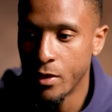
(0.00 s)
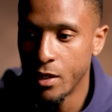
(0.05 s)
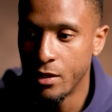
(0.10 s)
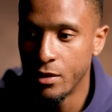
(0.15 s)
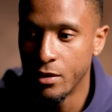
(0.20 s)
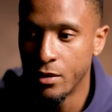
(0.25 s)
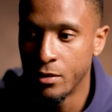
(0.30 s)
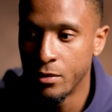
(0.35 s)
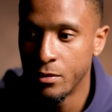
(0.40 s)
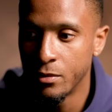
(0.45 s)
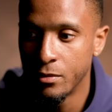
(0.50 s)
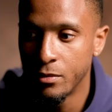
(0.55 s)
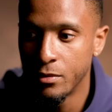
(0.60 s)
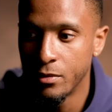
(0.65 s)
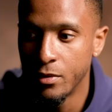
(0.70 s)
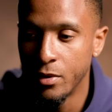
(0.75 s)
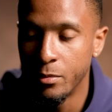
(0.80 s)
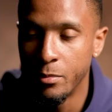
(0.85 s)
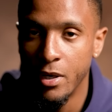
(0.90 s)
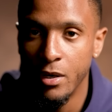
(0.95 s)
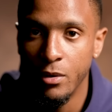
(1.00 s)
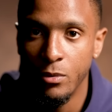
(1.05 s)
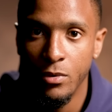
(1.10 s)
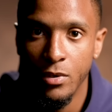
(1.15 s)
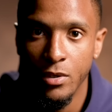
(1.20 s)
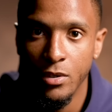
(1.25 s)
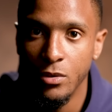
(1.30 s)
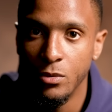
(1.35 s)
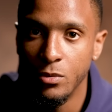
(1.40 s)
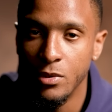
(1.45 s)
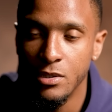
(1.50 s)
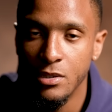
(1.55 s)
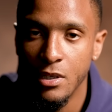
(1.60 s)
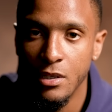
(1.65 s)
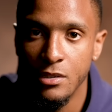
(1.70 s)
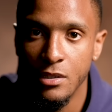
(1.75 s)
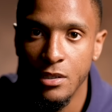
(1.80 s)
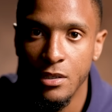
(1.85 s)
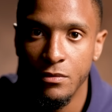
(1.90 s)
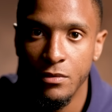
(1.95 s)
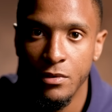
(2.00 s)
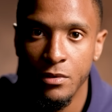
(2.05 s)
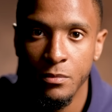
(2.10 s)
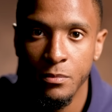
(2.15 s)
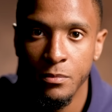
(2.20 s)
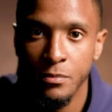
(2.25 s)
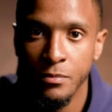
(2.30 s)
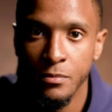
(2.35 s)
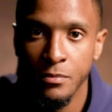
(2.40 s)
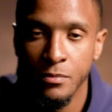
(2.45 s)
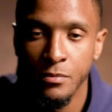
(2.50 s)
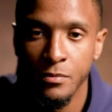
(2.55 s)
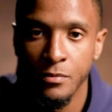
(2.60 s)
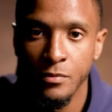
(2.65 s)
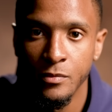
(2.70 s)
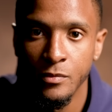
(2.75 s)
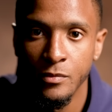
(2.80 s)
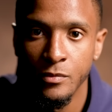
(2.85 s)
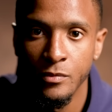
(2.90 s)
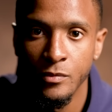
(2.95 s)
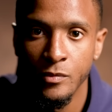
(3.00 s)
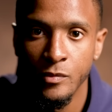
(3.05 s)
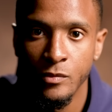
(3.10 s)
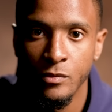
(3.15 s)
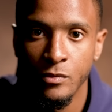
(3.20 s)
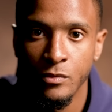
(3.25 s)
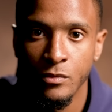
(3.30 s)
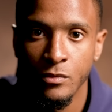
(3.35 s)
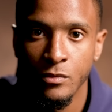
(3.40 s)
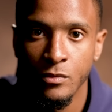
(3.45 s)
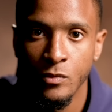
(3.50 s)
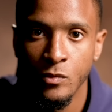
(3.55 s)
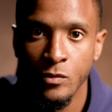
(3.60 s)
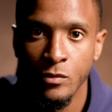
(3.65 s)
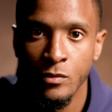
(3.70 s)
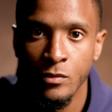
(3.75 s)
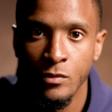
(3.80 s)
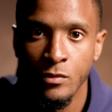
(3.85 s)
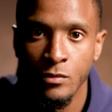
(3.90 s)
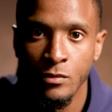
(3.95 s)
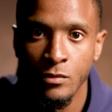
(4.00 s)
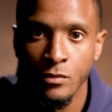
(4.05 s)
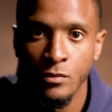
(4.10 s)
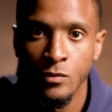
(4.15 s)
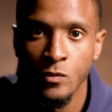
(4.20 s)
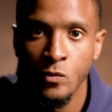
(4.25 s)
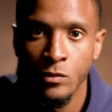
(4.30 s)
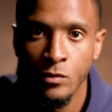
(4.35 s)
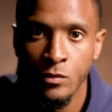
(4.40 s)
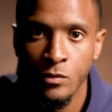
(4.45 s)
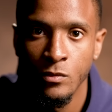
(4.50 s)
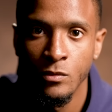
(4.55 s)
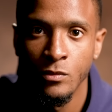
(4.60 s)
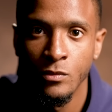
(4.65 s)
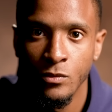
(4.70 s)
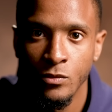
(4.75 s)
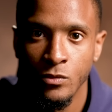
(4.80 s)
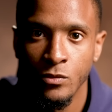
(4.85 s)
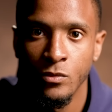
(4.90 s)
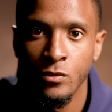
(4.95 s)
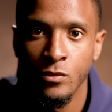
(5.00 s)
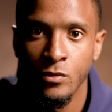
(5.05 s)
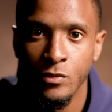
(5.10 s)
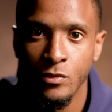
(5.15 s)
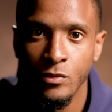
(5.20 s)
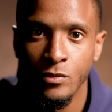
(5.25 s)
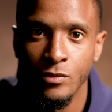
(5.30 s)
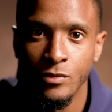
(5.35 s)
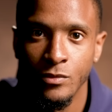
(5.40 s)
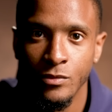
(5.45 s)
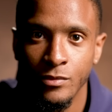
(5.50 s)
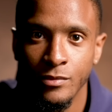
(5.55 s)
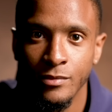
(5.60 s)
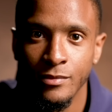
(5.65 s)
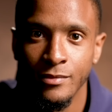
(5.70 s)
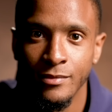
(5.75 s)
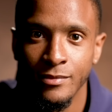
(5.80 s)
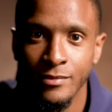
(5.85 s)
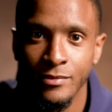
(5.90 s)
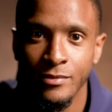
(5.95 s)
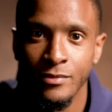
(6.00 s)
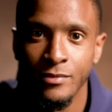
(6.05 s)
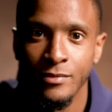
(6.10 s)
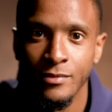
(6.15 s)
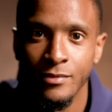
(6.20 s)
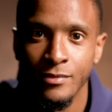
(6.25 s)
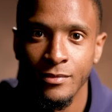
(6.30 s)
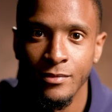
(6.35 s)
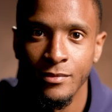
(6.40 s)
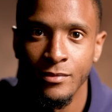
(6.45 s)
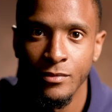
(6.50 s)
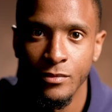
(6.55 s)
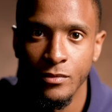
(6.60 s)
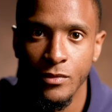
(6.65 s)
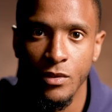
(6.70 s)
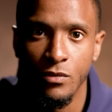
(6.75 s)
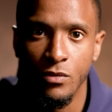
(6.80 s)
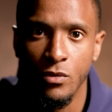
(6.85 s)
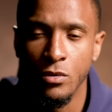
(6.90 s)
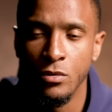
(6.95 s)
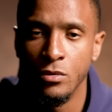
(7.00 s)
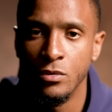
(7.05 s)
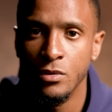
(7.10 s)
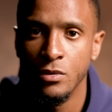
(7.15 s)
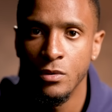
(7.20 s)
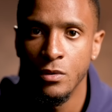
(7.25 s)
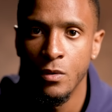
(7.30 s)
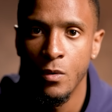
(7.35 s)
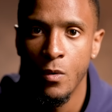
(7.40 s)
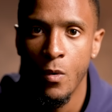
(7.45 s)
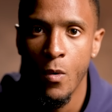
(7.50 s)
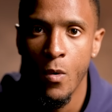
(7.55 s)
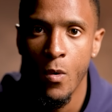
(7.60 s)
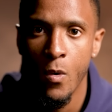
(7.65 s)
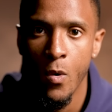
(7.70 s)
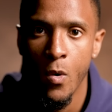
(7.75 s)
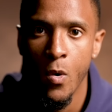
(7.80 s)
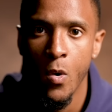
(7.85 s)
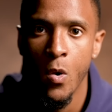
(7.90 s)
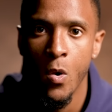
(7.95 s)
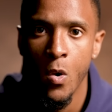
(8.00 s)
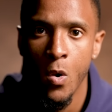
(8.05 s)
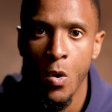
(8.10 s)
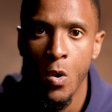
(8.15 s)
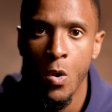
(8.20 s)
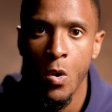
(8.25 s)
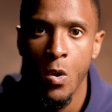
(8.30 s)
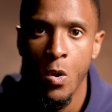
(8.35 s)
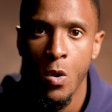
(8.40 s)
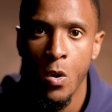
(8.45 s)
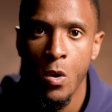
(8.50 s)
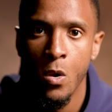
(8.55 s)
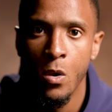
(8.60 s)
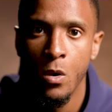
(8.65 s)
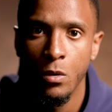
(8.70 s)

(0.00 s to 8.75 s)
you know, no matter what, you always stay together. But you have to come on and contribute. You don't want to be part of it unravelling. That that was very important, that extra time.